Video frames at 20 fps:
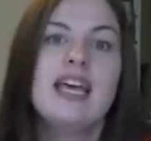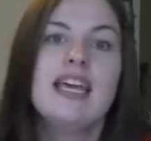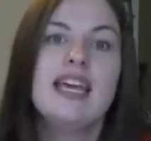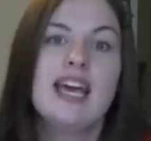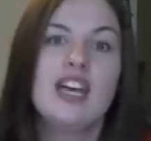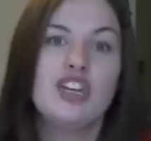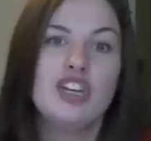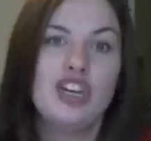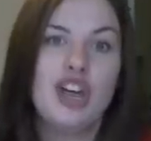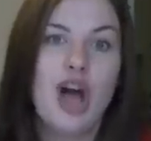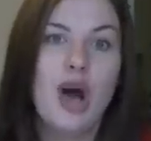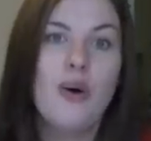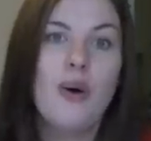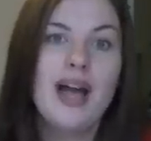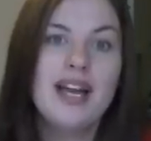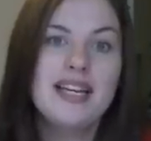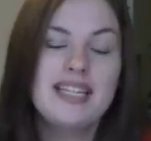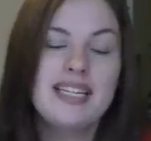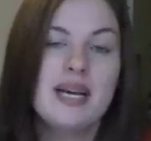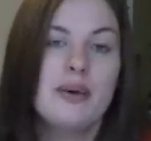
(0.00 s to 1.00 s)
He had no
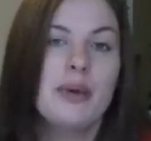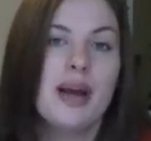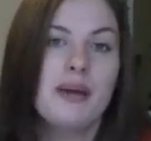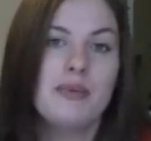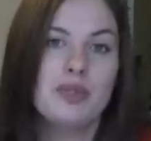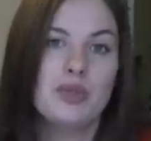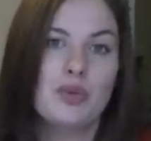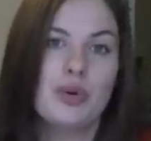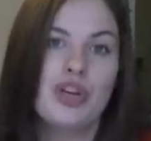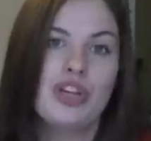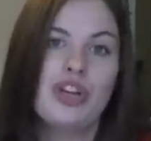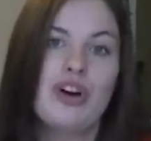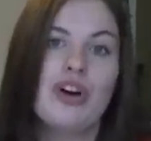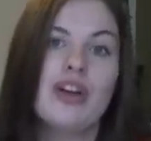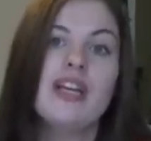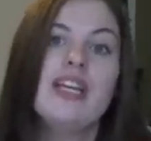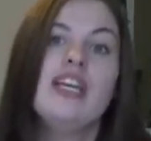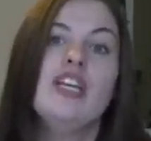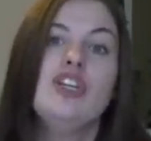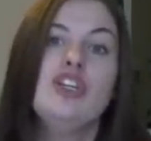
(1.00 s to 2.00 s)
idea what I was working
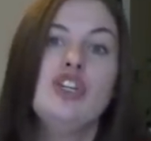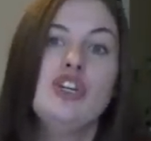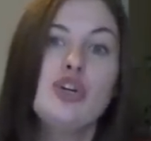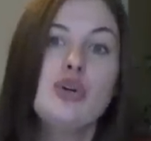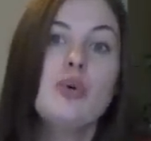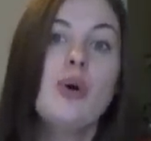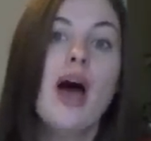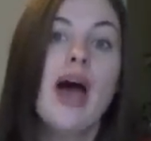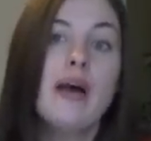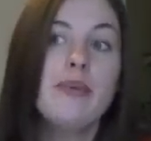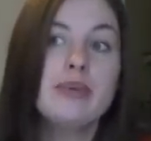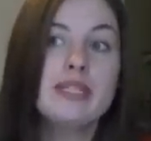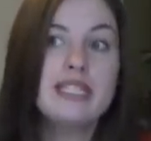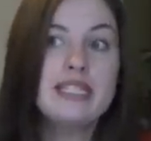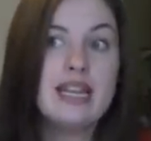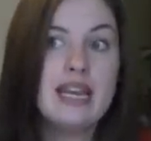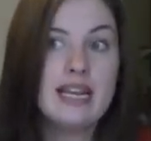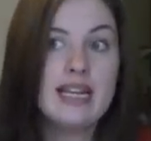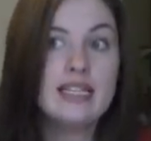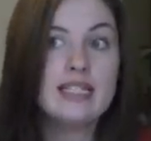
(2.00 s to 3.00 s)
on. He knew I was
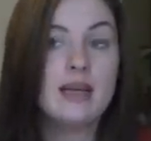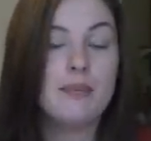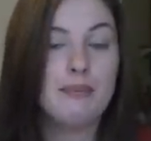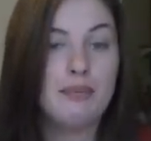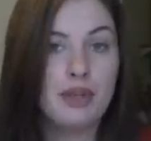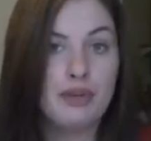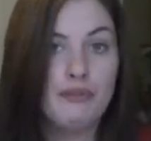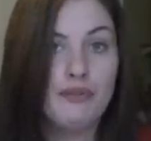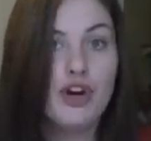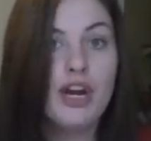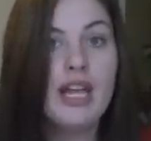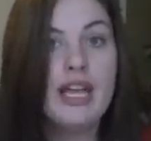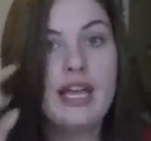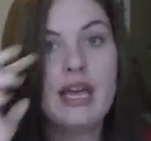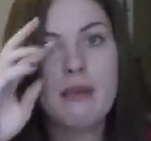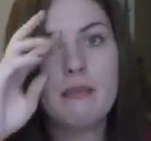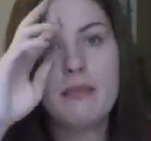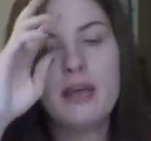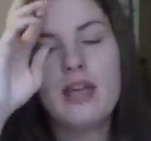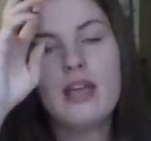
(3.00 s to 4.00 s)
knitting something for
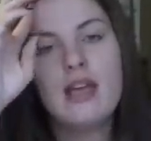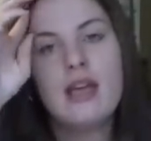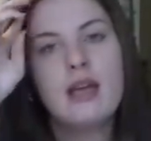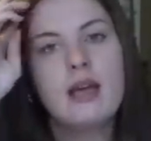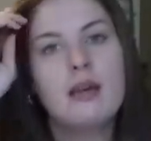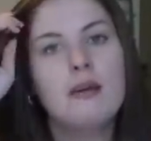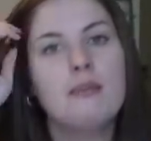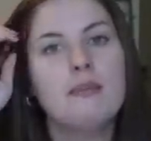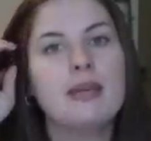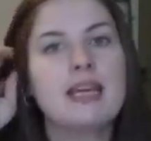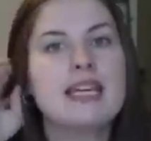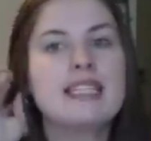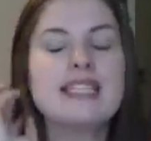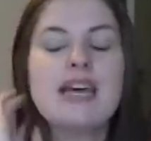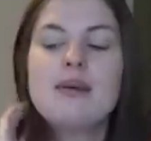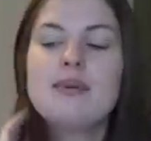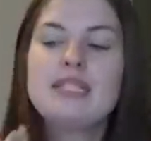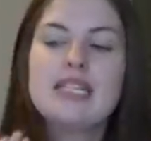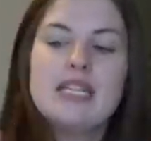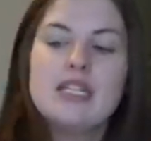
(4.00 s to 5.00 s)
him because
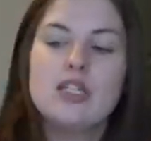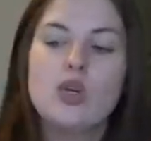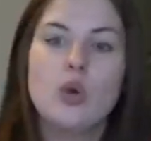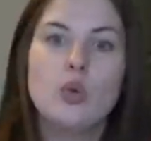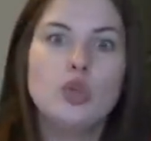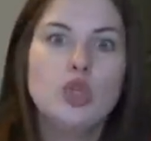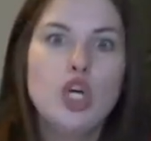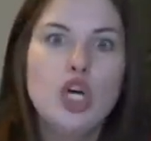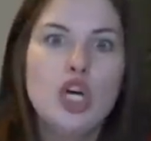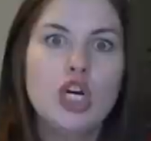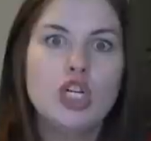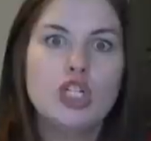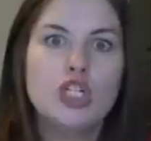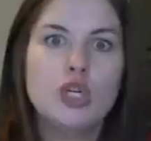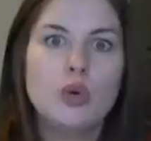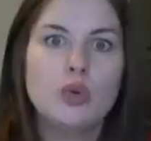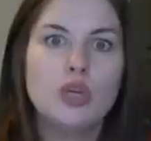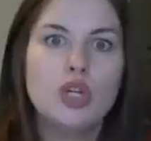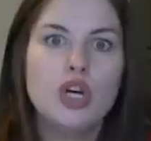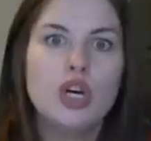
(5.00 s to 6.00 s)
I was like, don't look,
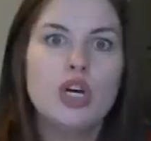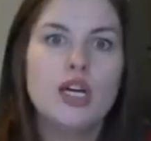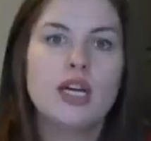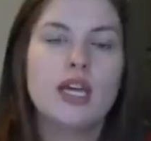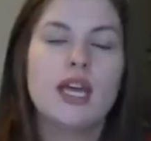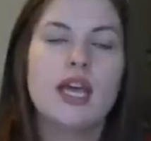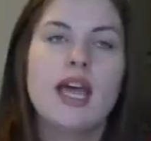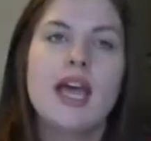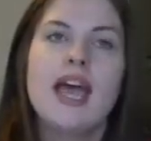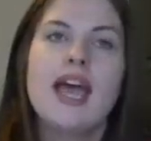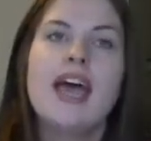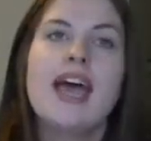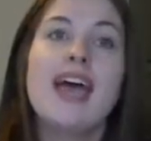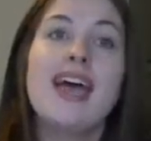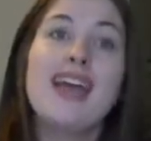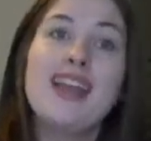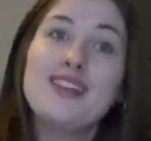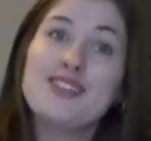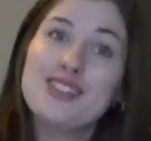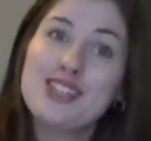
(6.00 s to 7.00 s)
don't look.
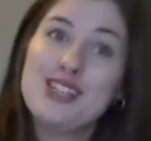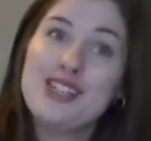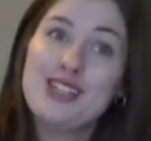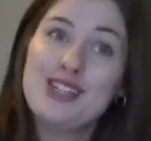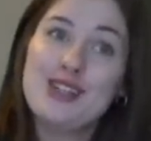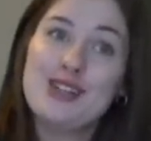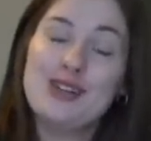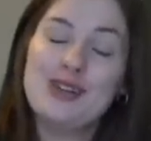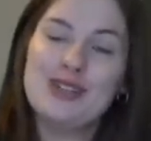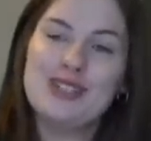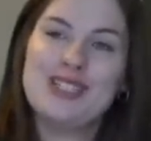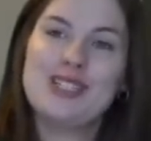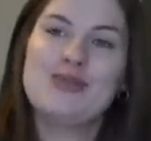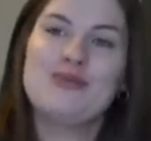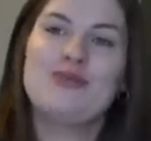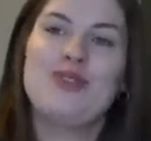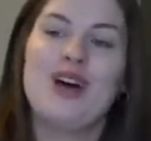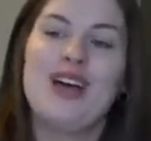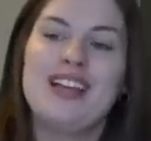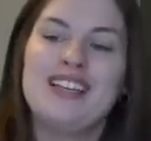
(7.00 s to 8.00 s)
And it was cute.
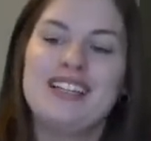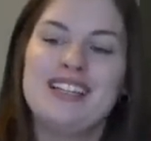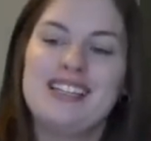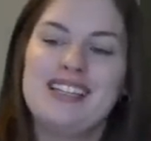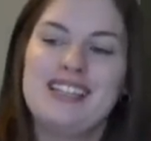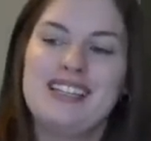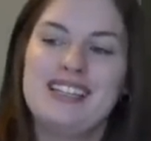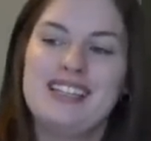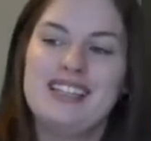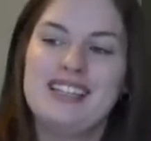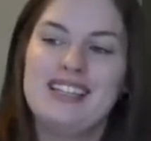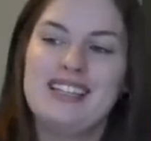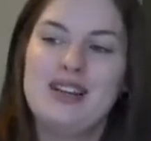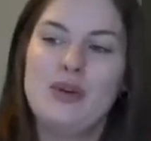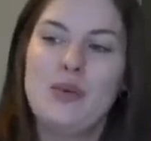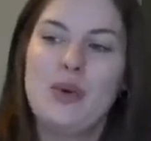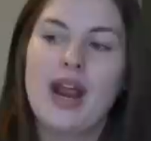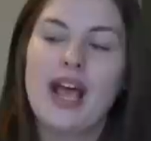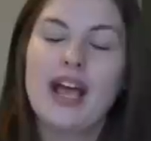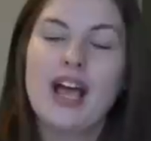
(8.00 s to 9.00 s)
When,
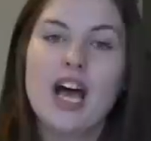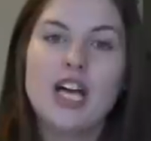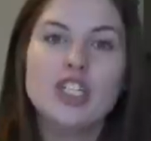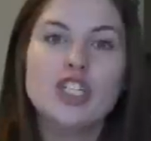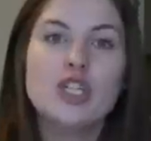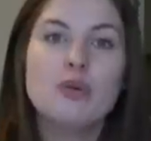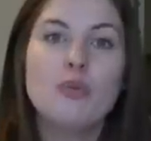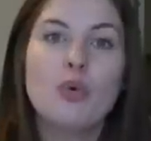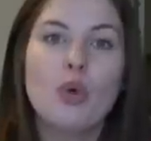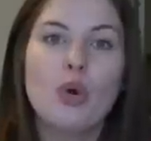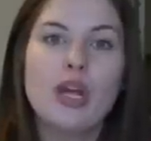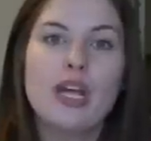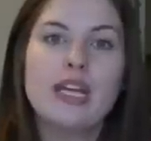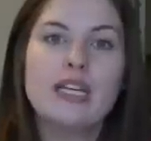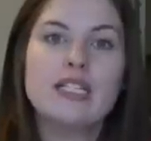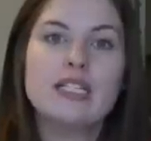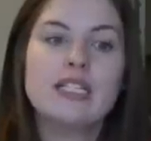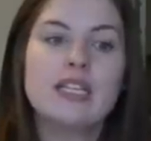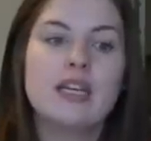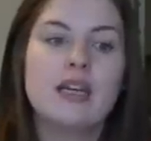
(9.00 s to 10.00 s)
when I got to the
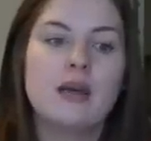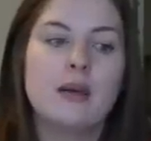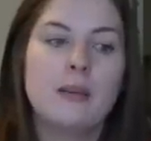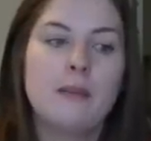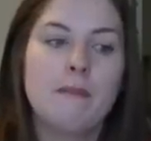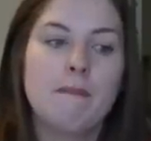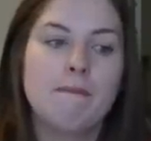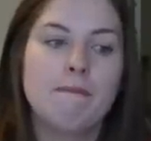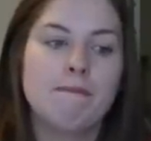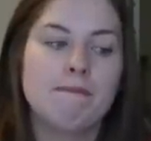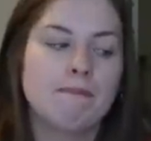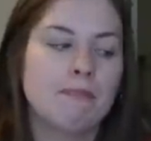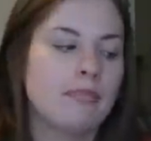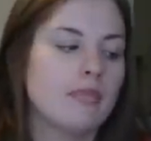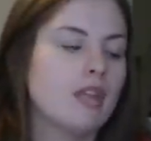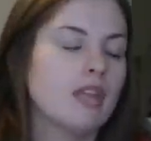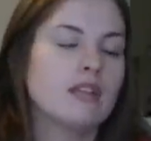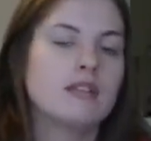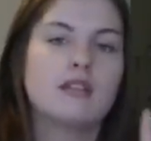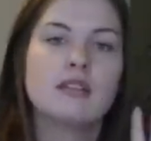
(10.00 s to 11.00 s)
point,
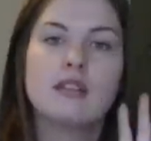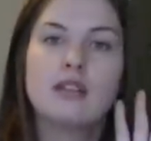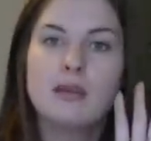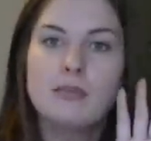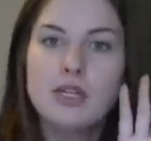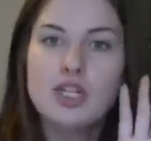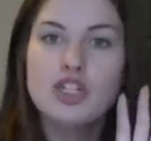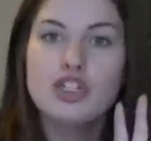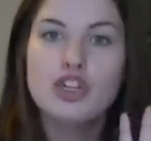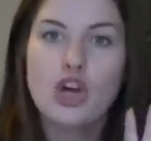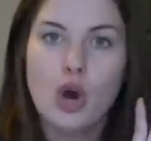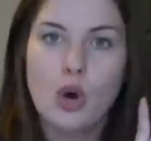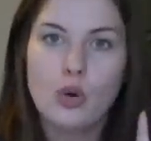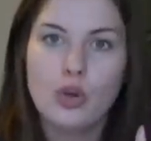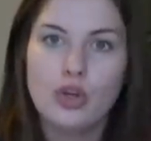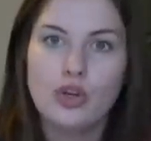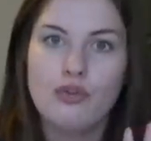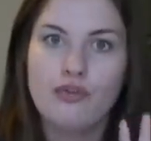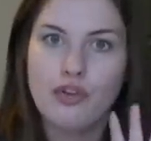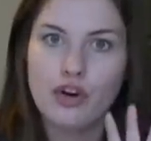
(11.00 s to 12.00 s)
let me show
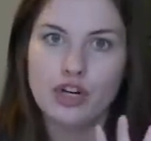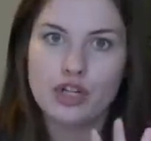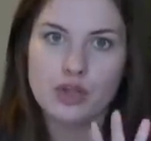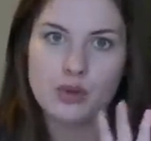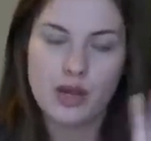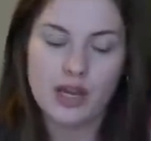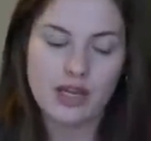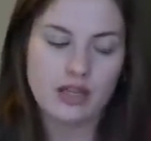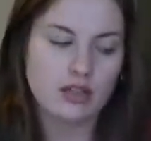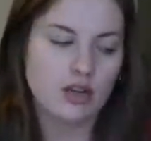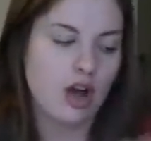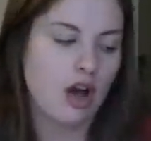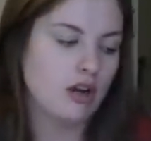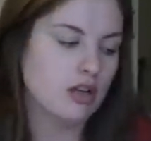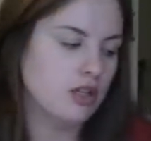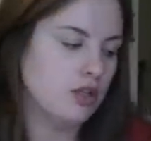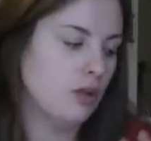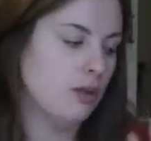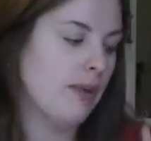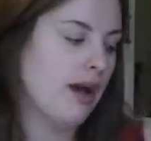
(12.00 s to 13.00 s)
you first so I can
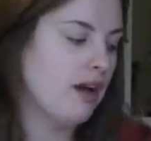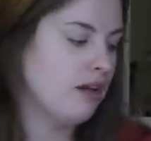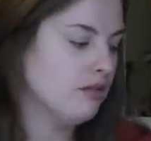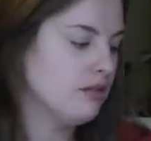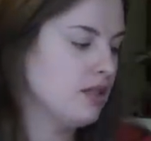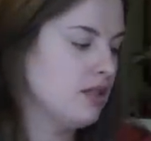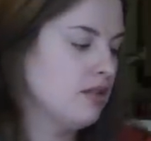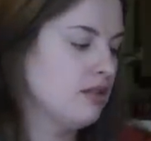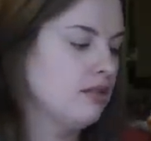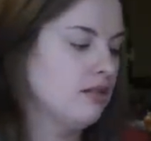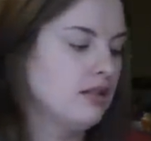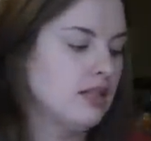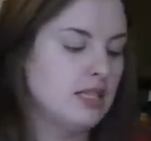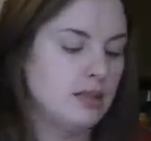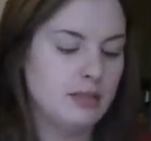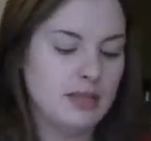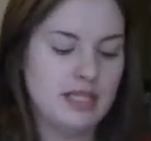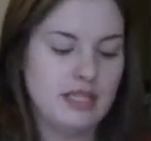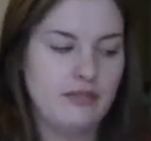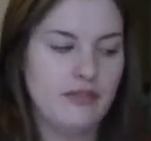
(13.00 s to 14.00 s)
talk to you about the
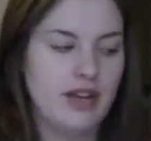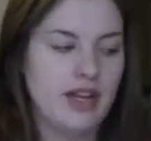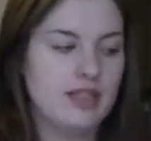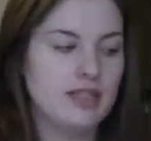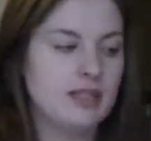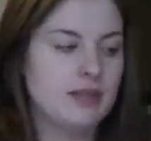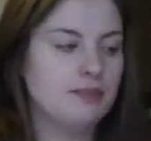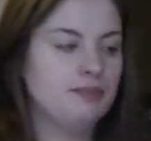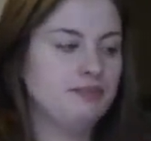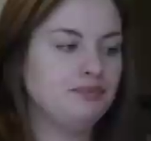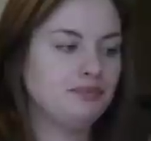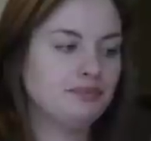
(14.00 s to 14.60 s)
specifics.